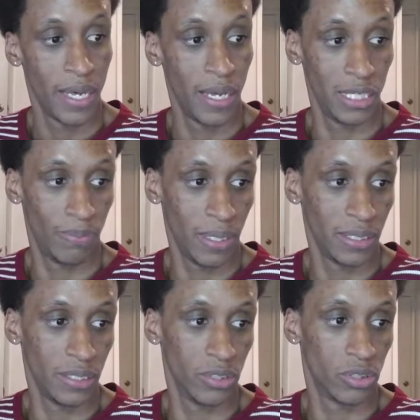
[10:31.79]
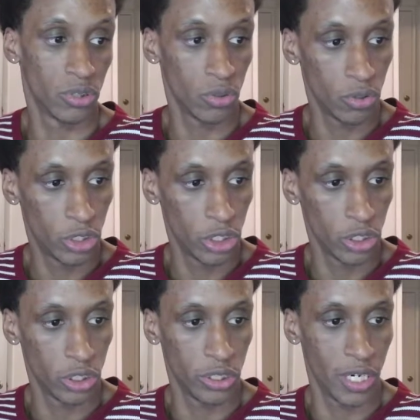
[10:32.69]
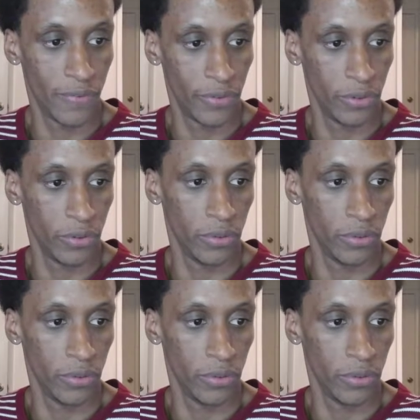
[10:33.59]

and especially to school children in their view.